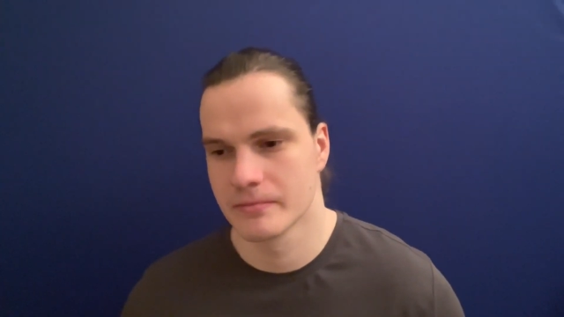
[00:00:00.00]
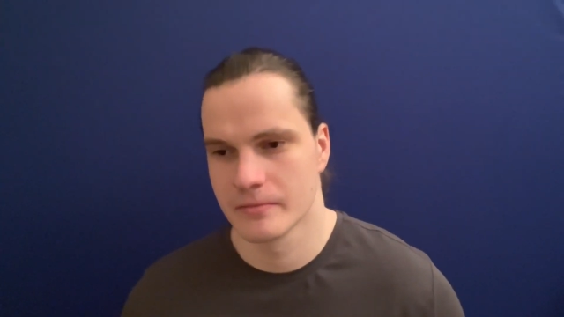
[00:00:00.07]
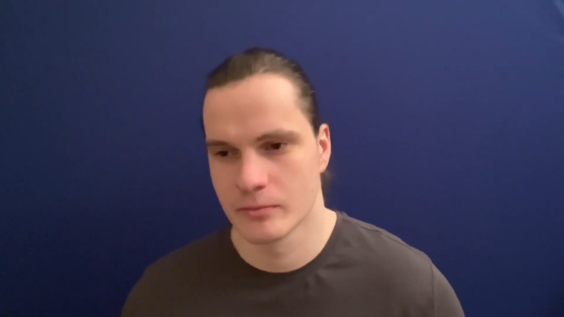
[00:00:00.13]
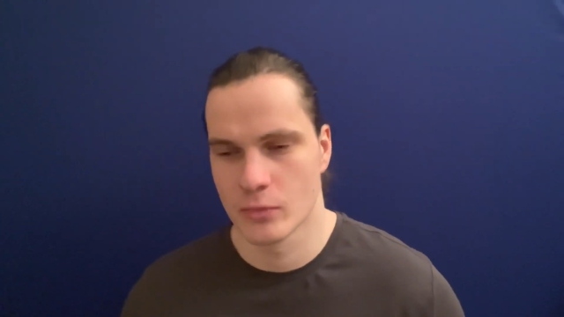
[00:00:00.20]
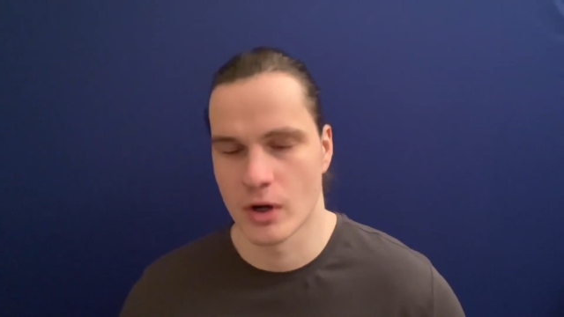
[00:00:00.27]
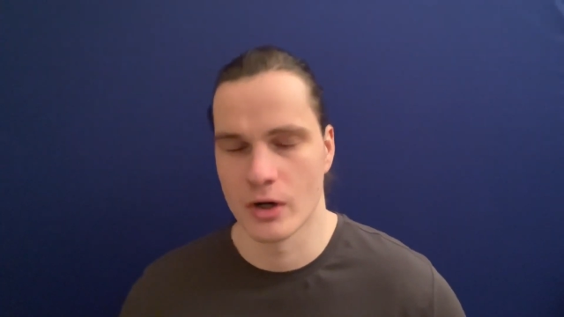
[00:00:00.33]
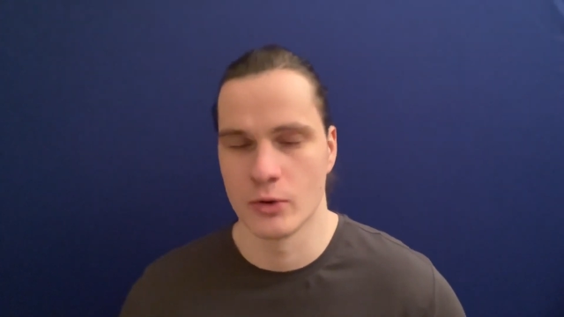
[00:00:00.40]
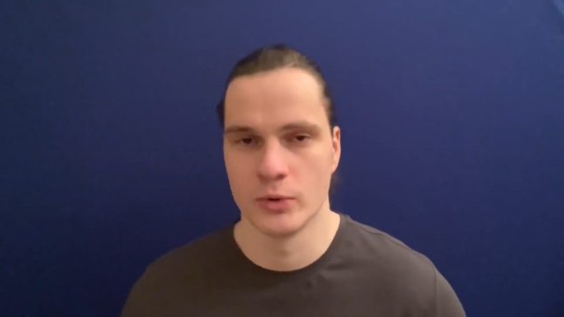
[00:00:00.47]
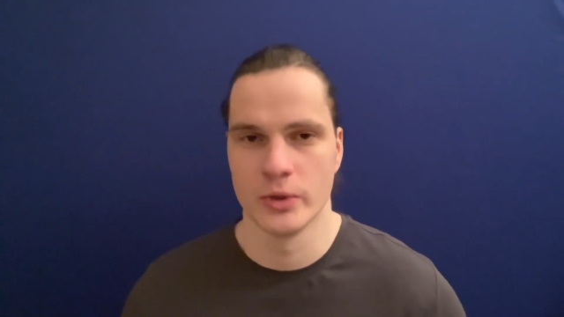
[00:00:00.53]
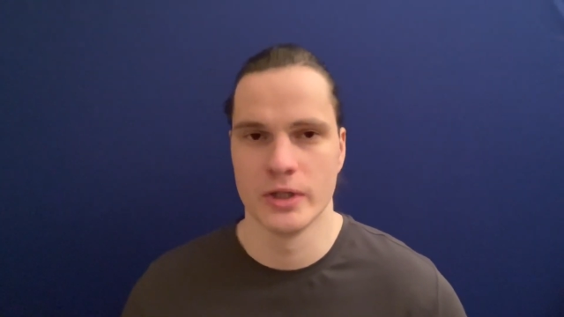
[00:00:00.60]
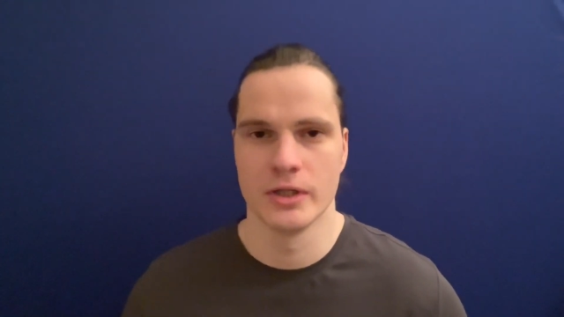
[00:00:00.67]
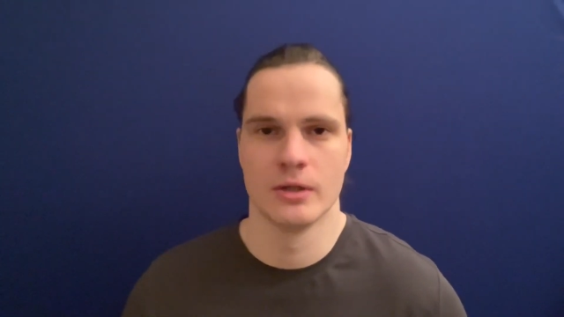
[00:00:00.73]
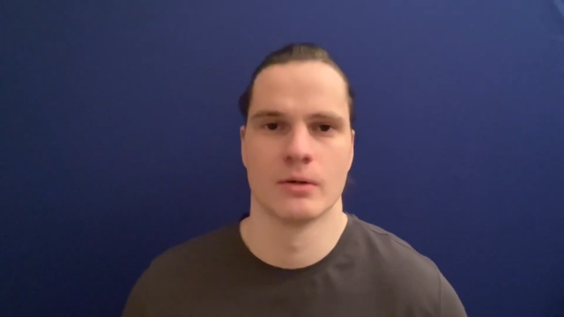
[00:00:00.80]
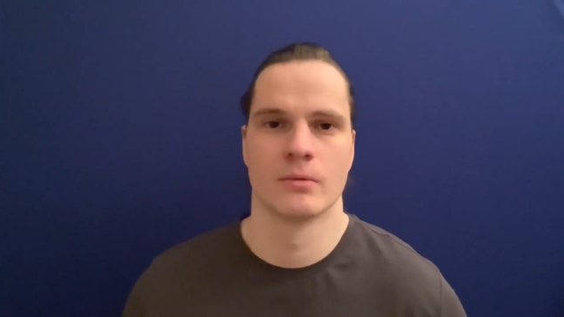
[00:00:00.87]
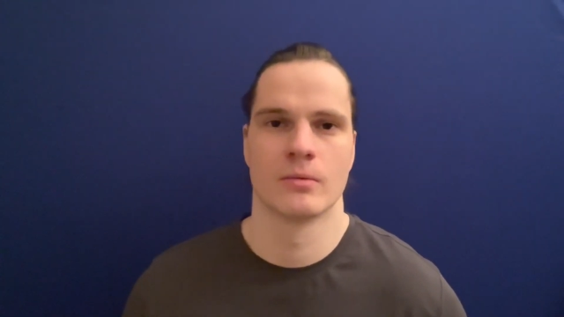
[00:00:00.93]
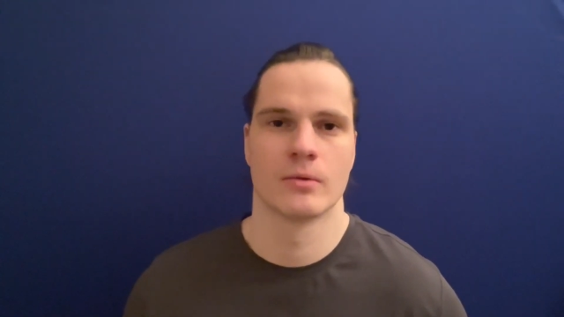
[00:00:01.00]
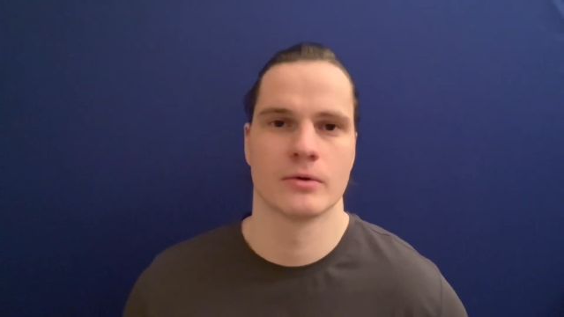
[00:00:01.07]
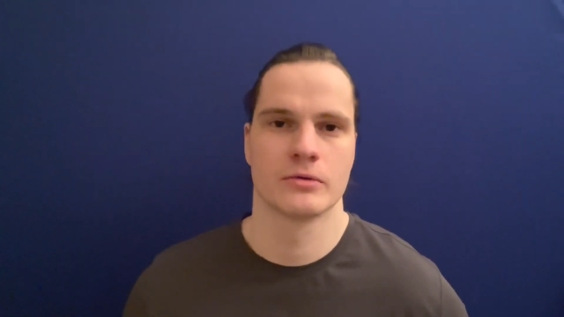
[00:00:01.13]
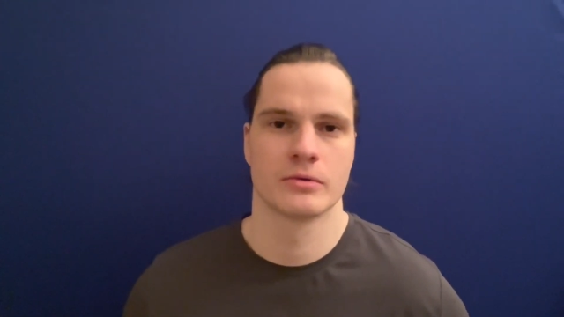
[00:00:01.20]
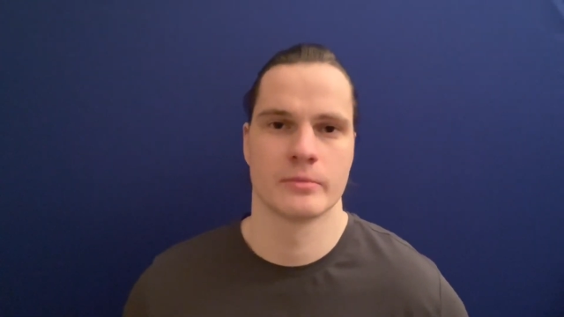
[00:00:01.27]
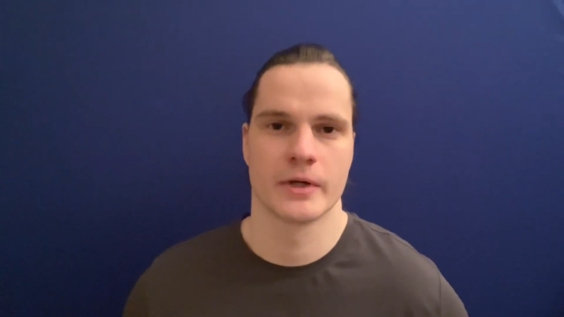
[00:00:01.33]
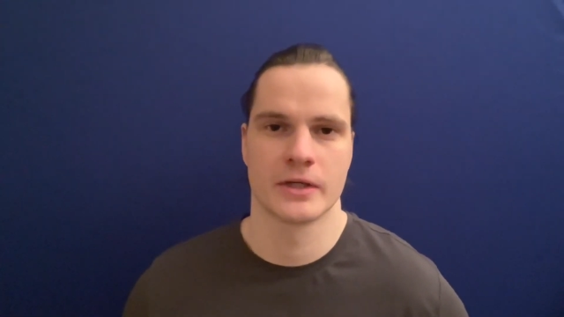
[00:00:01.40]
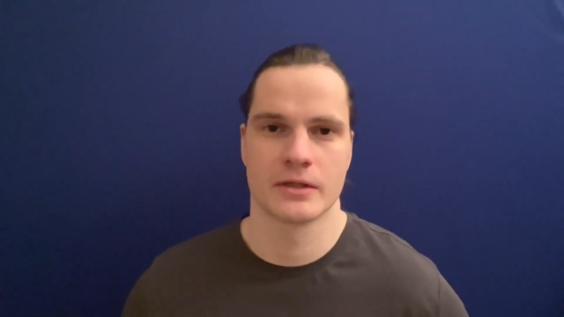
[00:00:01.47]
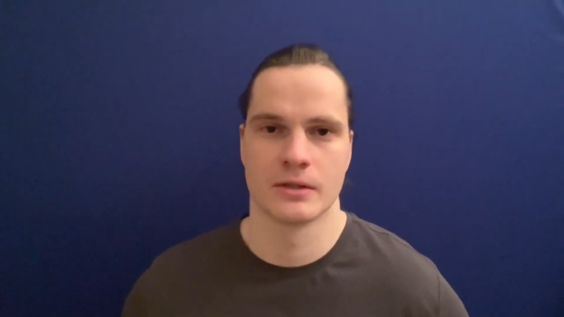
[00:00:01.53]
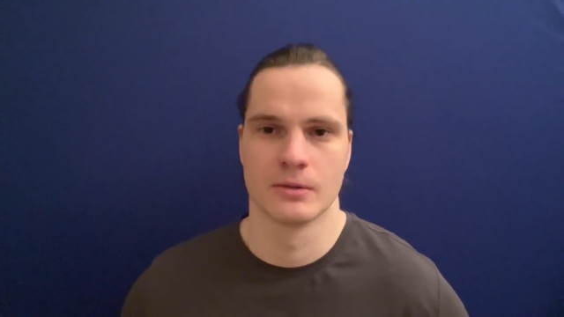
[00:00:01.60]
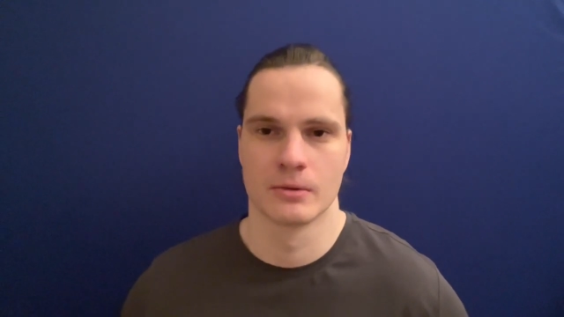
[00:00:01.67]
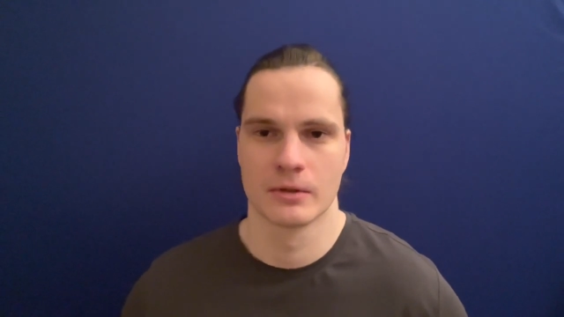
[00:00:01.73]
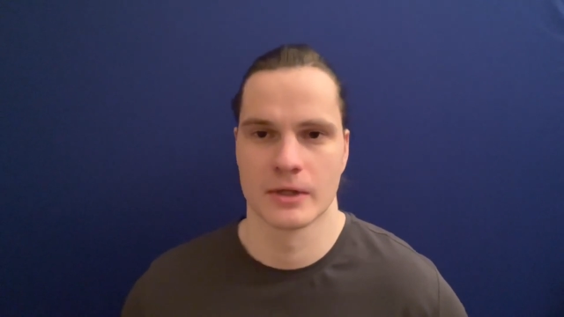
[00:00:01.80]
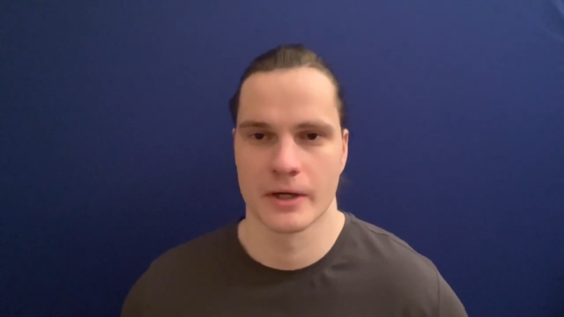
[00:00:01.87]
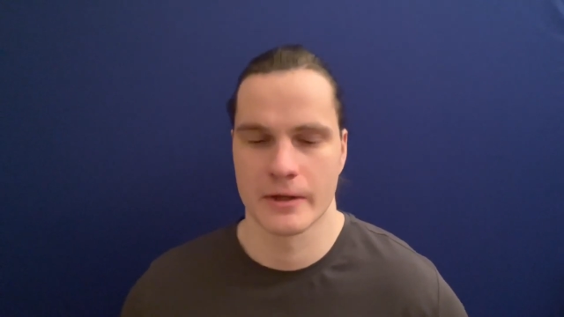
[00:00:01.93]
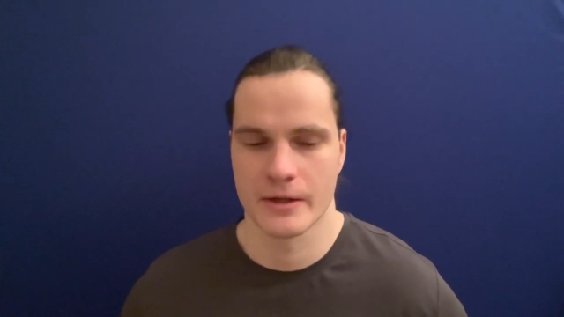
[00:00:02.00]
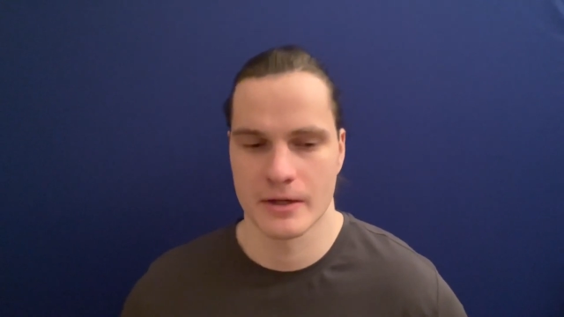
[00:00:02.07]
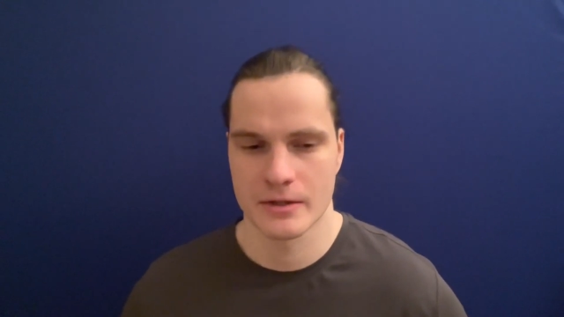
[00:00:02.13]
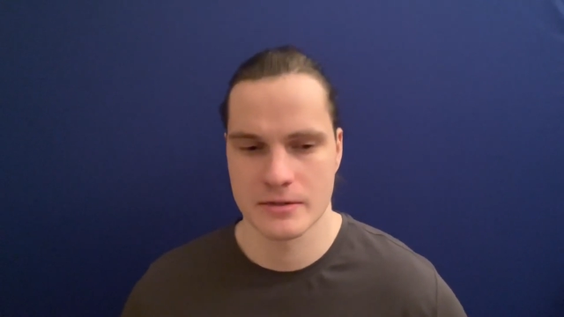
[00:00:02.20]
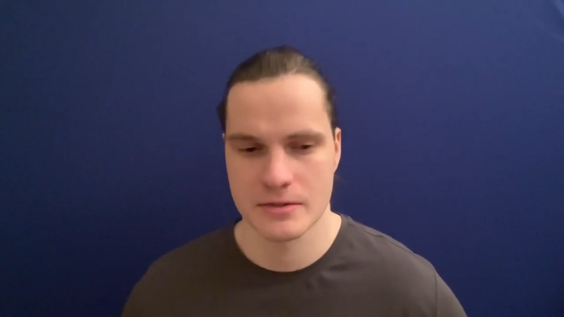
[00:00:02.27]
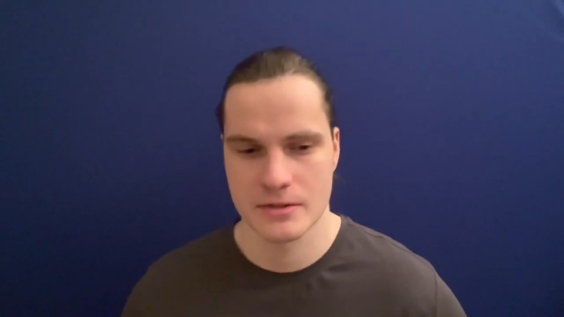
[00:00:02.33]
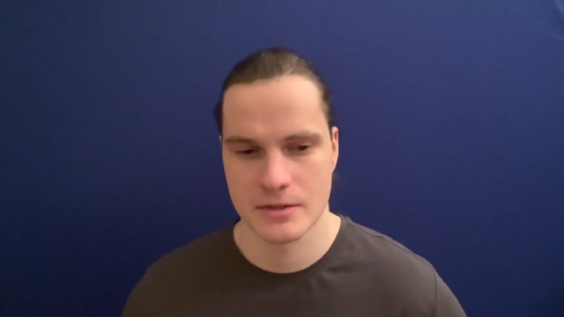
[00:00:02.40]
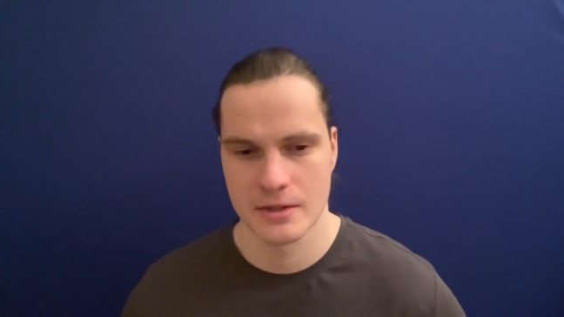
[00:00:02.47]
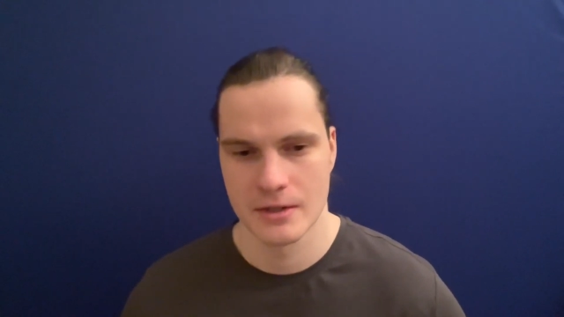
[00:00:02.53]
but I really don't want to make it look like that